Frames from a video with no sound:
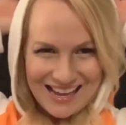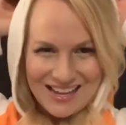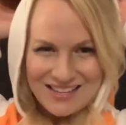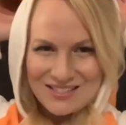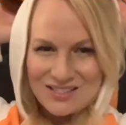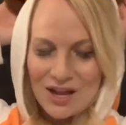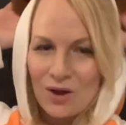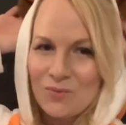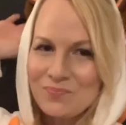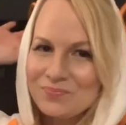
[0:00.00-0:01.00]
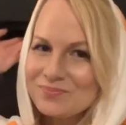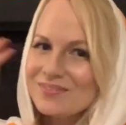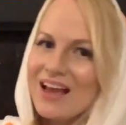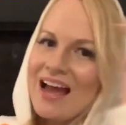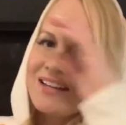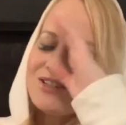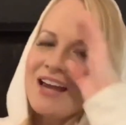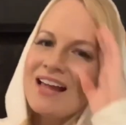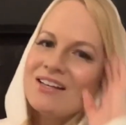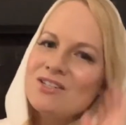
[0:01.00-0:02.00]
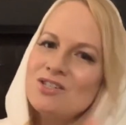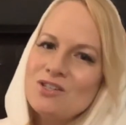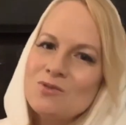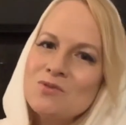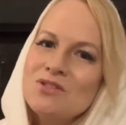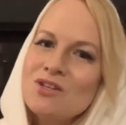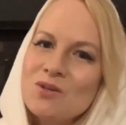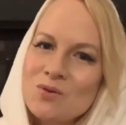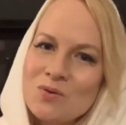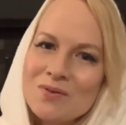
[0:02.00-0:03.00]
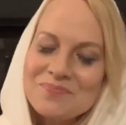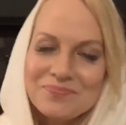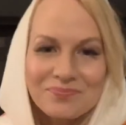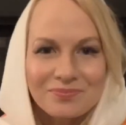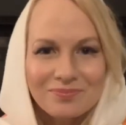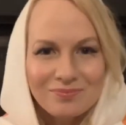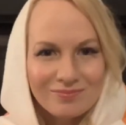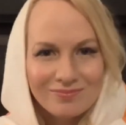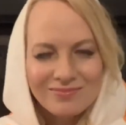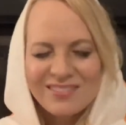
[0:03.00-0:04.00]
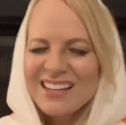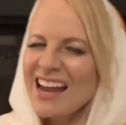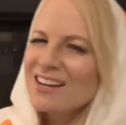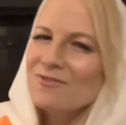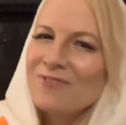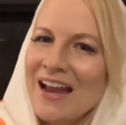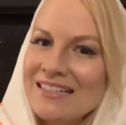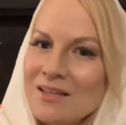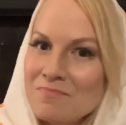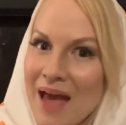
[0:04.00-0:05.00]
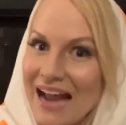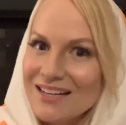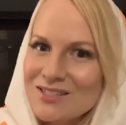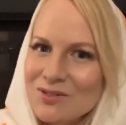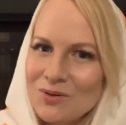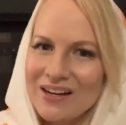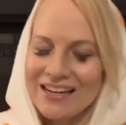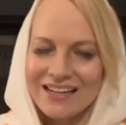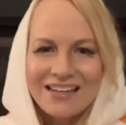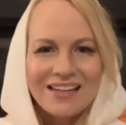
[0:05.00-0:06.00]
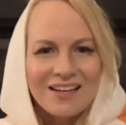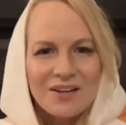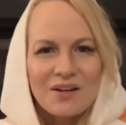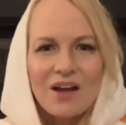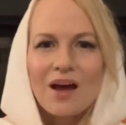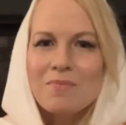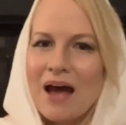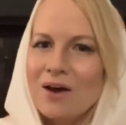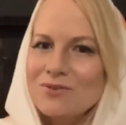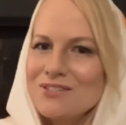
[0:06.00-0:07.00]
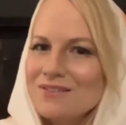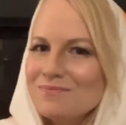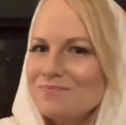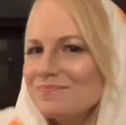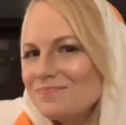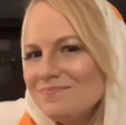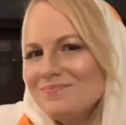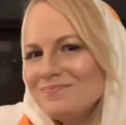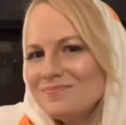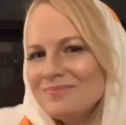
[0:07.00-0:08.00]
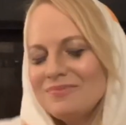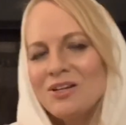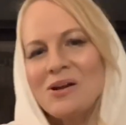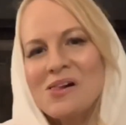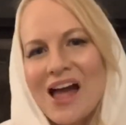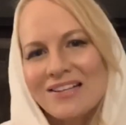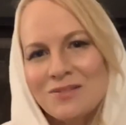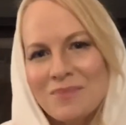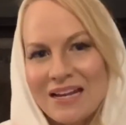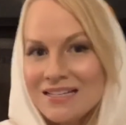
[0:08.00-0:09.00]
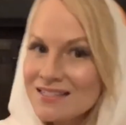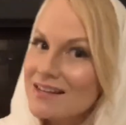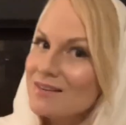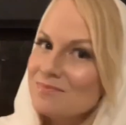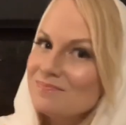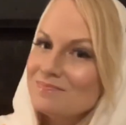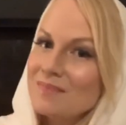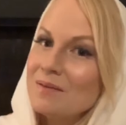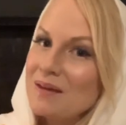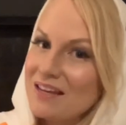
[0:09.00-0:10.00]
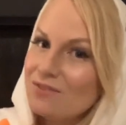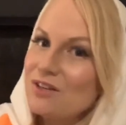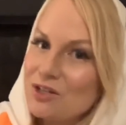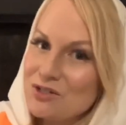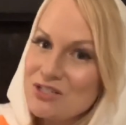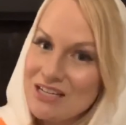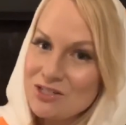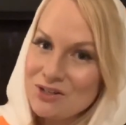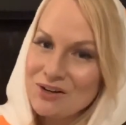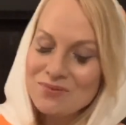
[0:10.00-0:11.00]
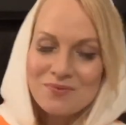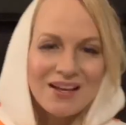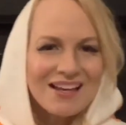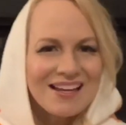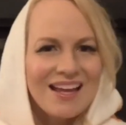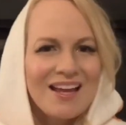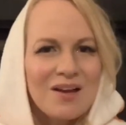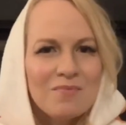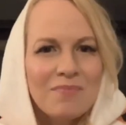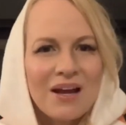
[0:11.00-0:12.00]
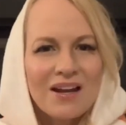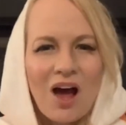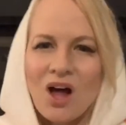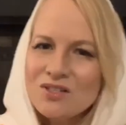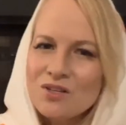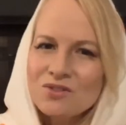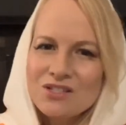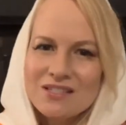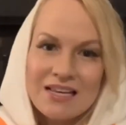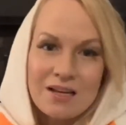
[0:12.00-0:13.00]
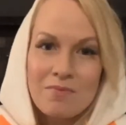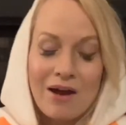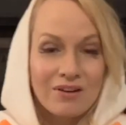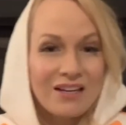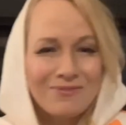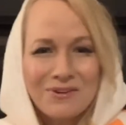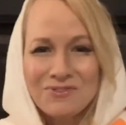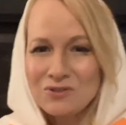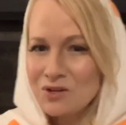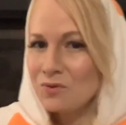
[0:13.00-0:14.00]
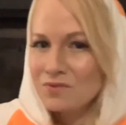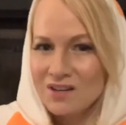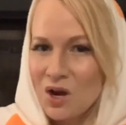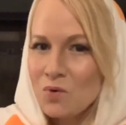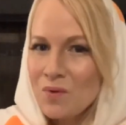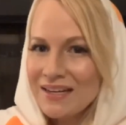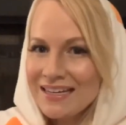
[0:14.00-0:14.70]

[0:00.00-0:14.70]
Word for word: so I challenge you to kind of find the backstory about your classmates and maybe even your teacher. But also just think about, even if you don't know what it